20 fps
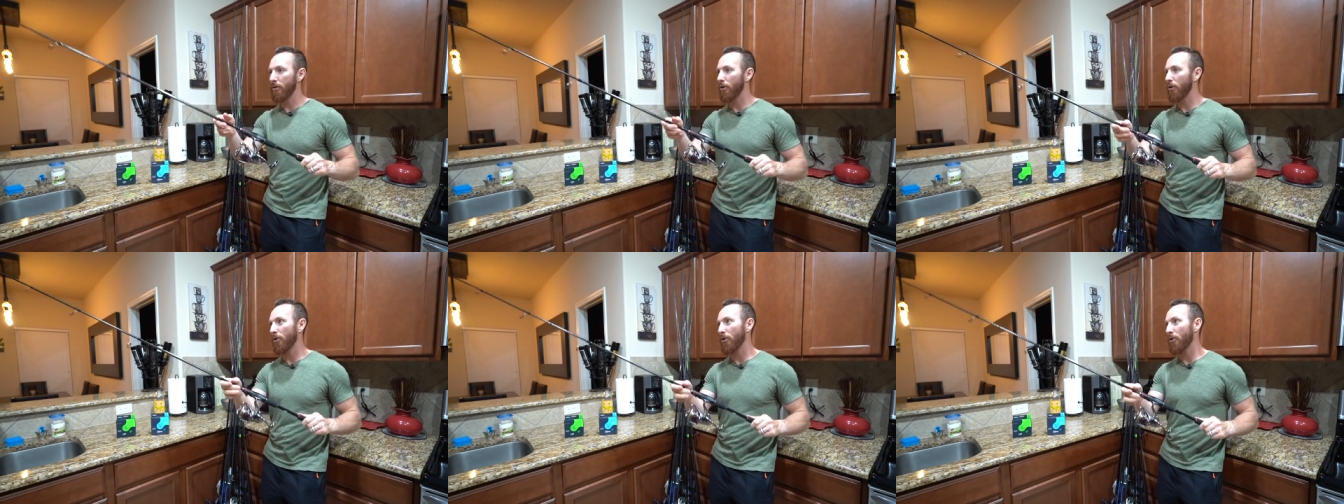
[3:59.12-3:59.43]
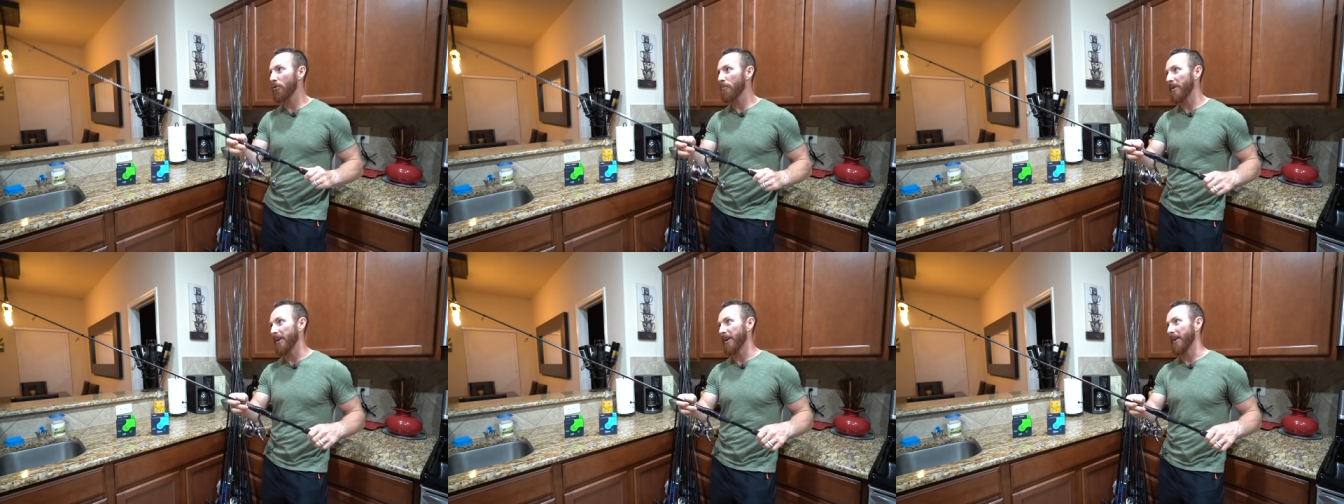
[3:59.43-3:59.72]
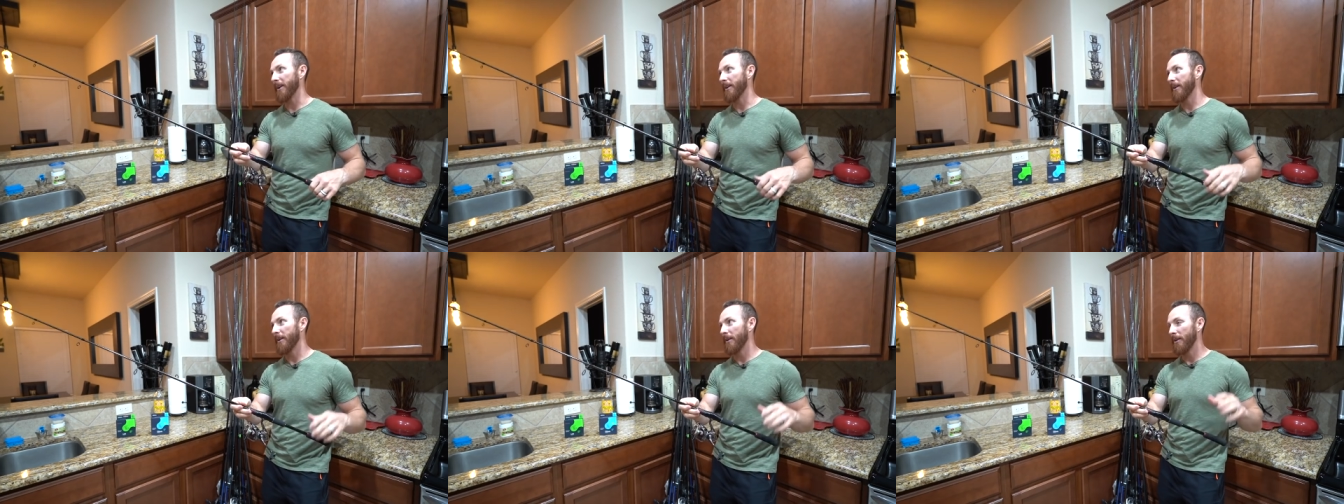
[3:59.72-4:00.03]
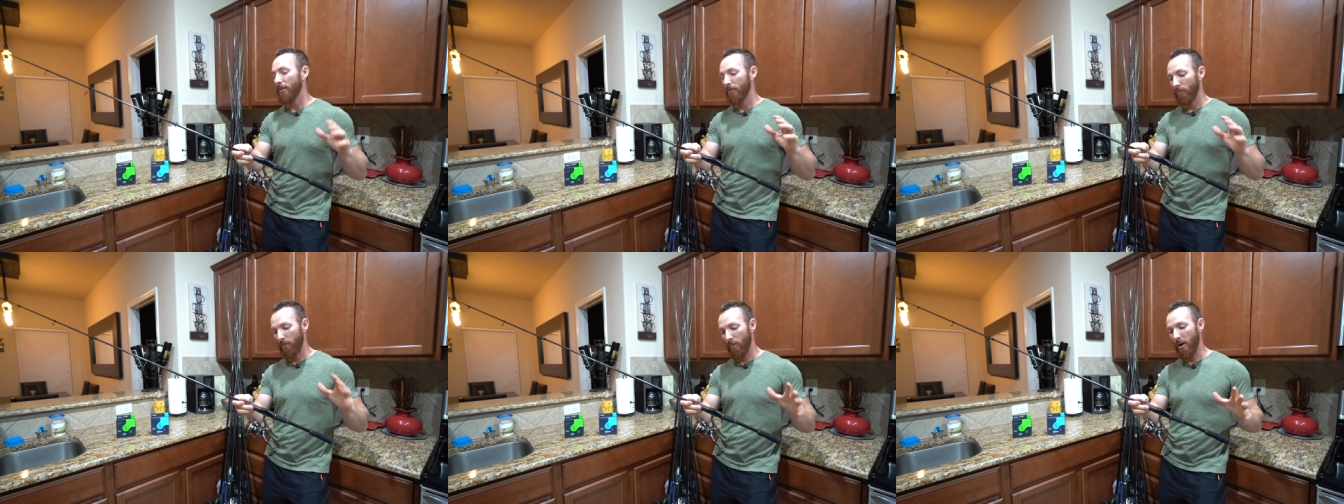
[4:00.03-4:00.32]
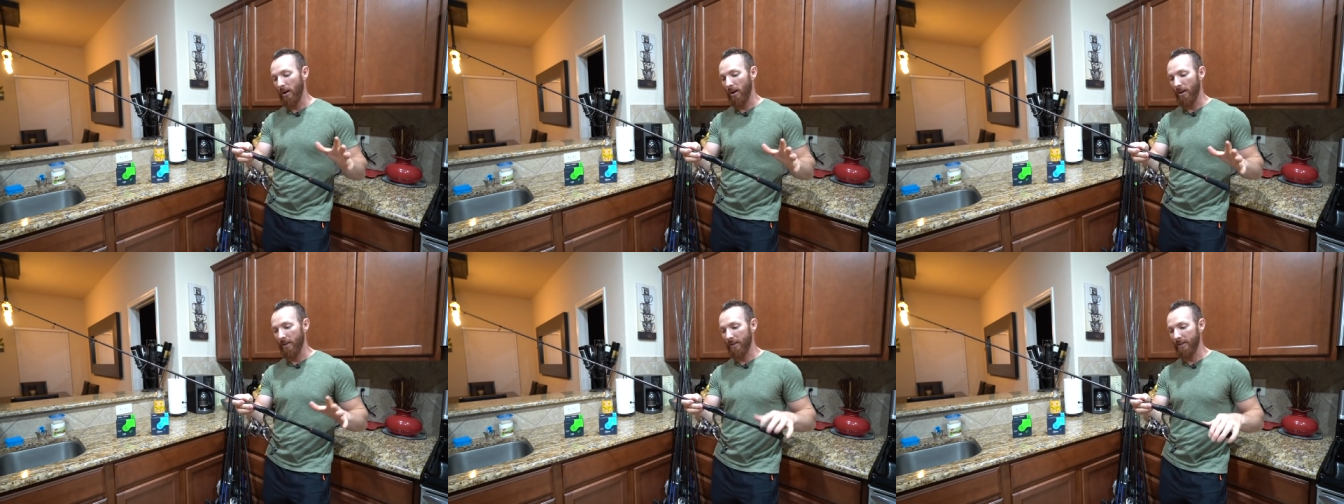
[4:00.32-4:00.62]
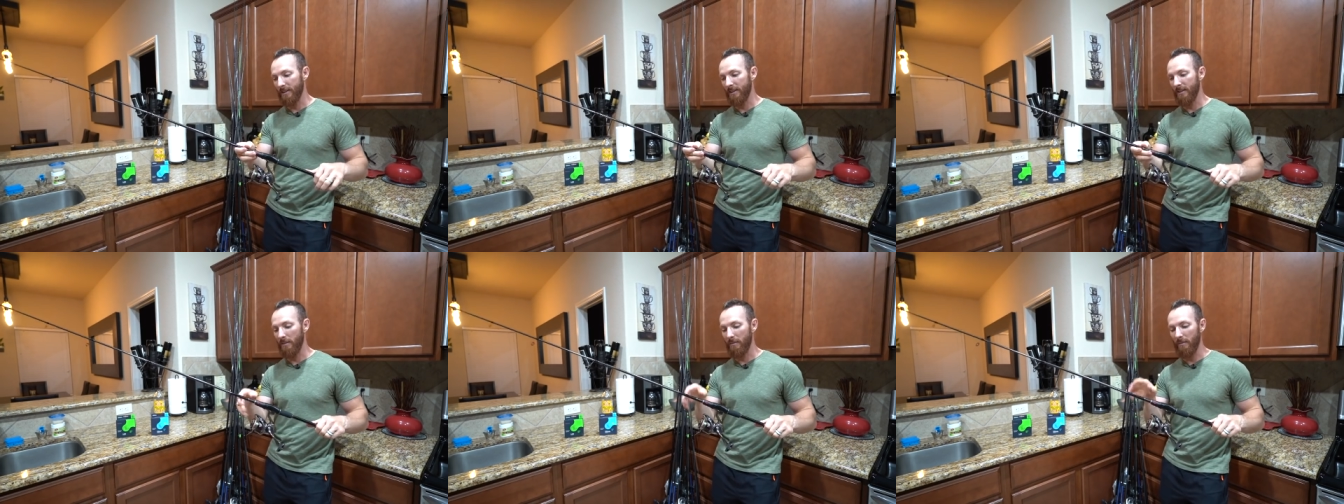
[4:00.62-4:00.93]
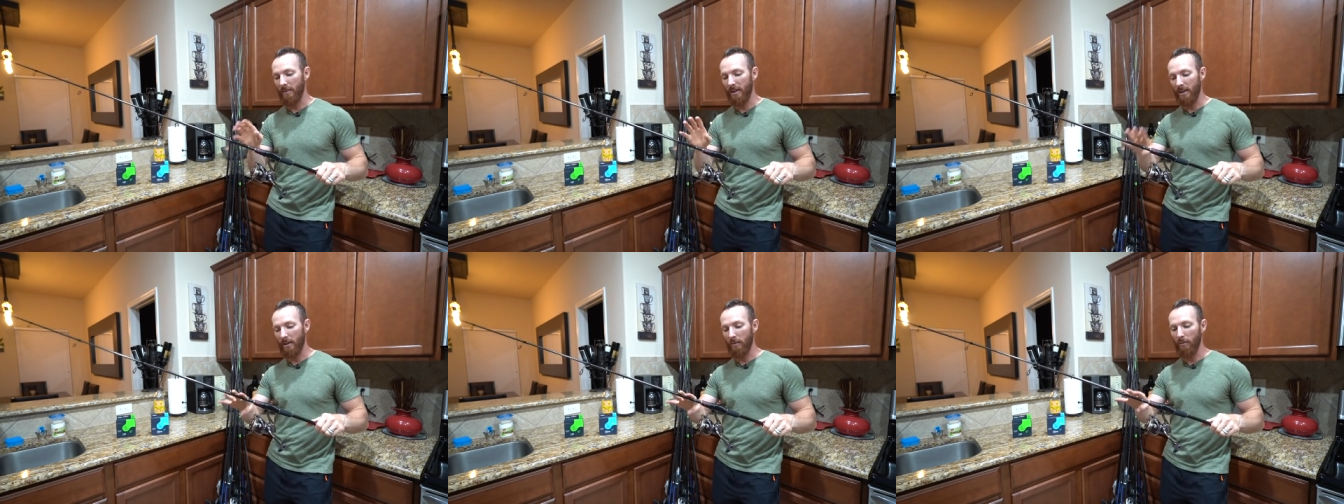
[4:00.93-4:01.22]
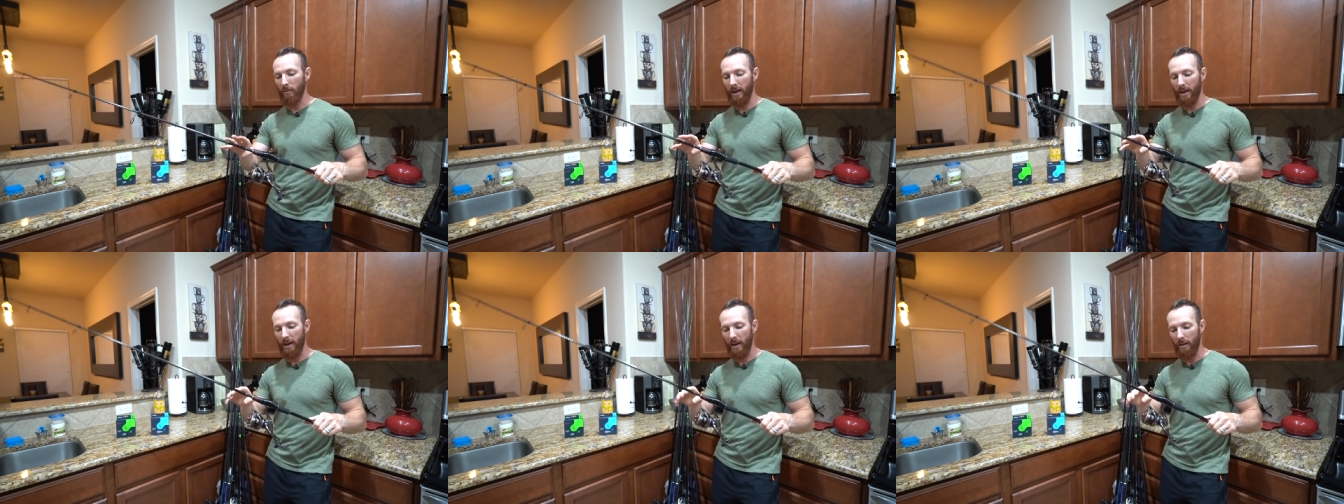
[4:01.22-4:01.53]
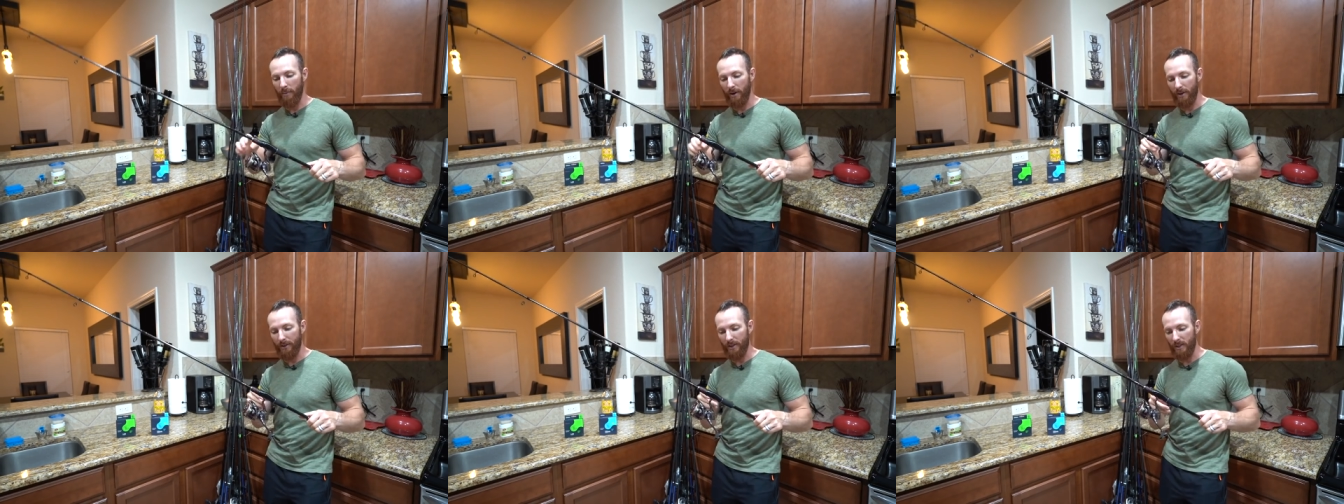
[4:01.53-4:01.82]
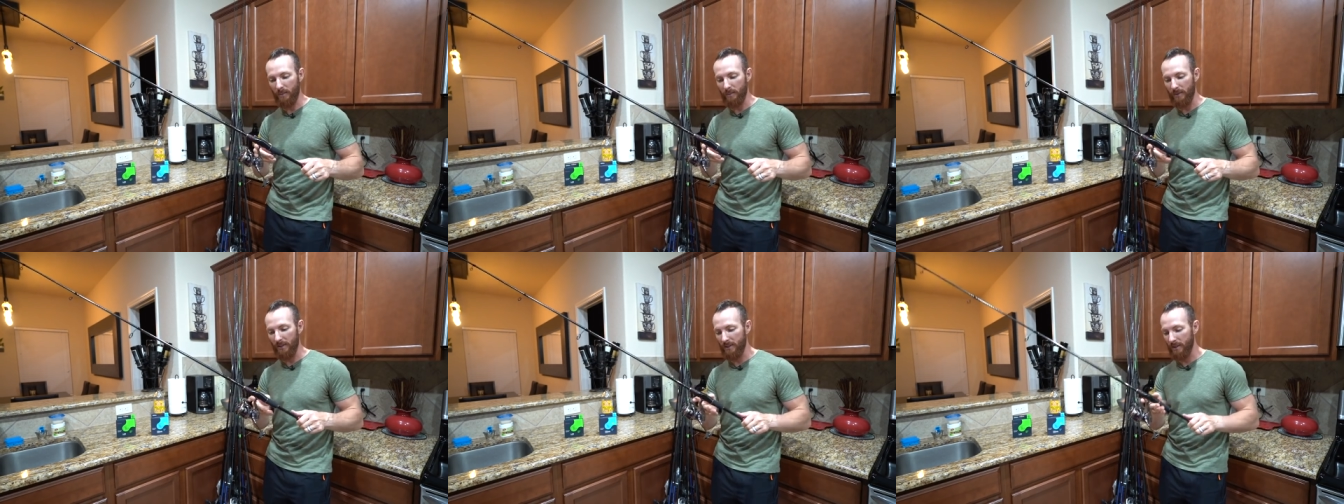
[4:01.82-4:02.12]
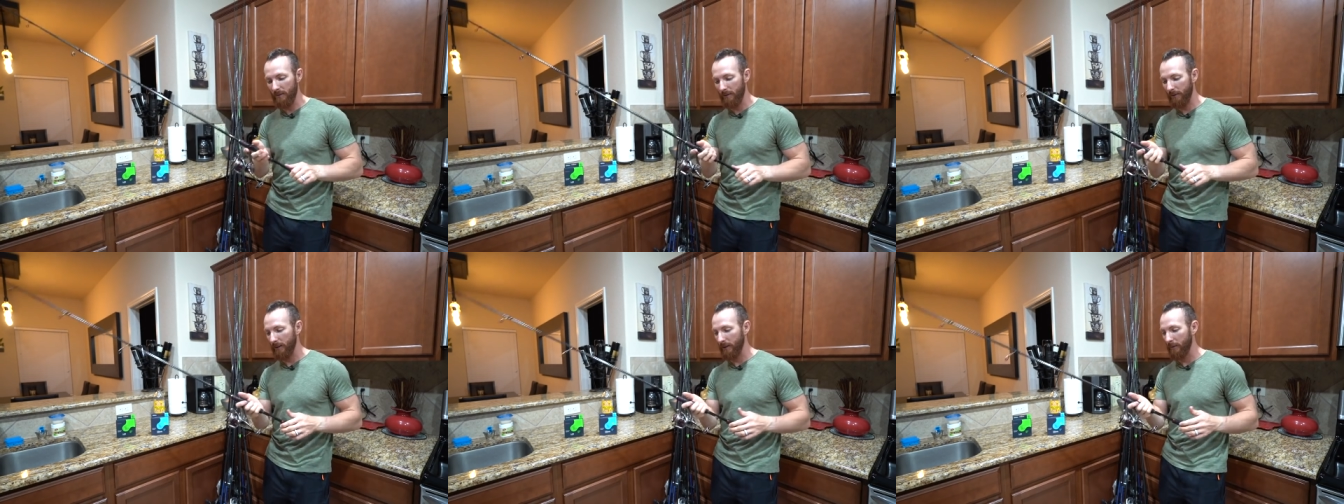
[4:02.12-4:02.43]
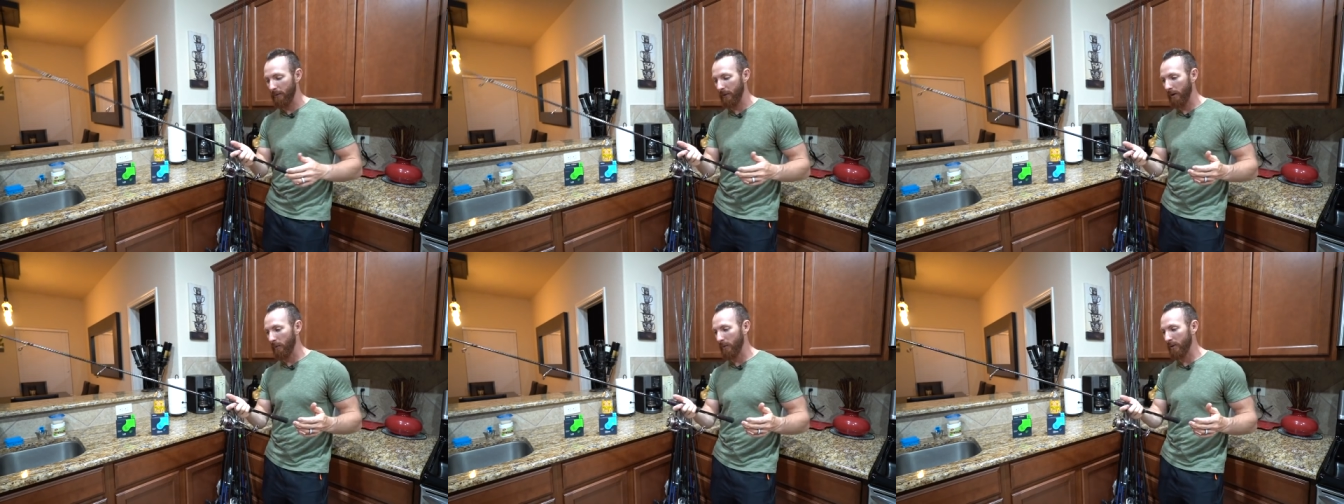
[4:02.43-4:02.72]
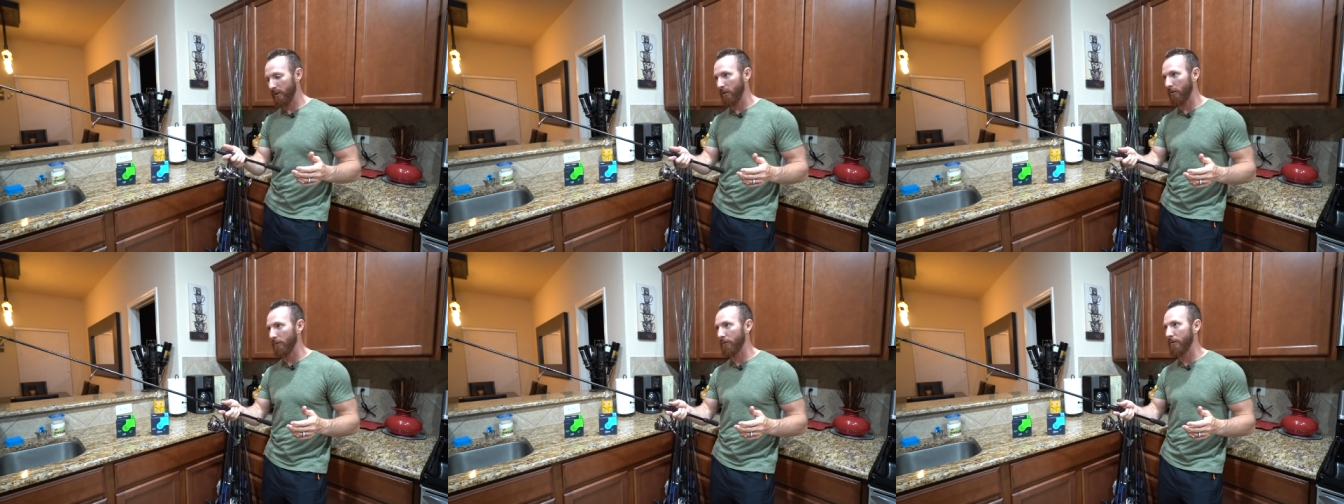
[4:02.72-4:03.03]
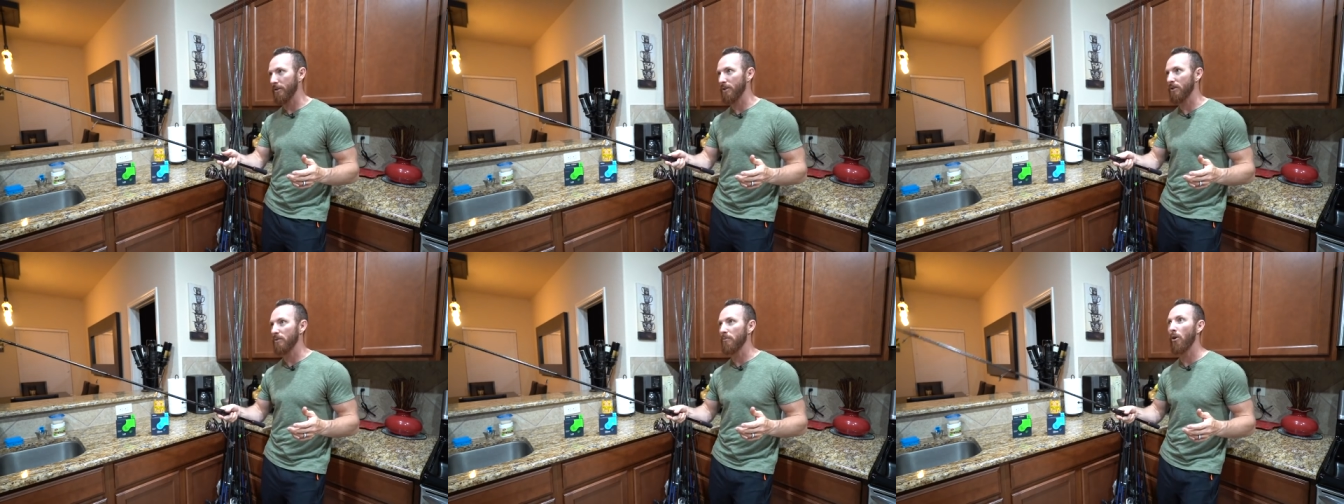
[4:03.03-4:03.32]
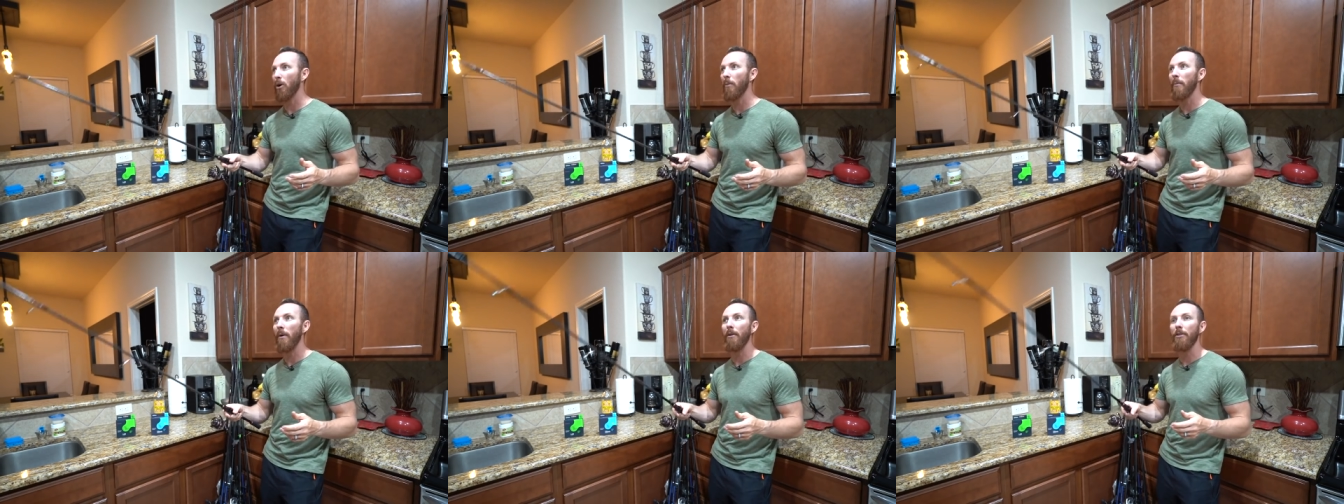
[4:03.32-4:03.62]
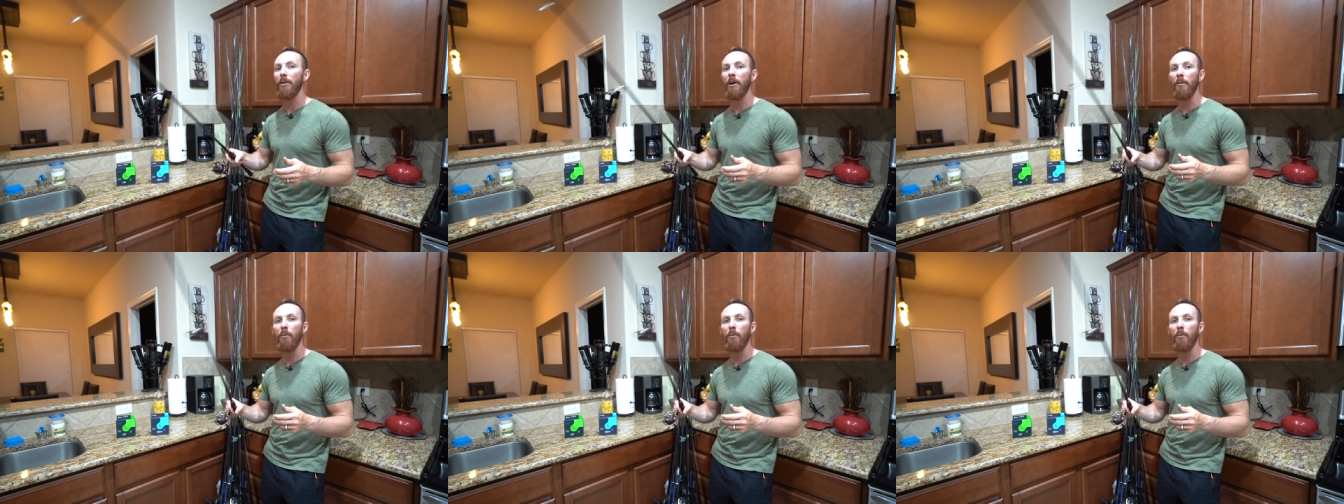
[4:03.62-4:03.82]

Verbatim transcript: Carbon rod. This is a medium light. I bought this specifically when I went to go fish smallmouth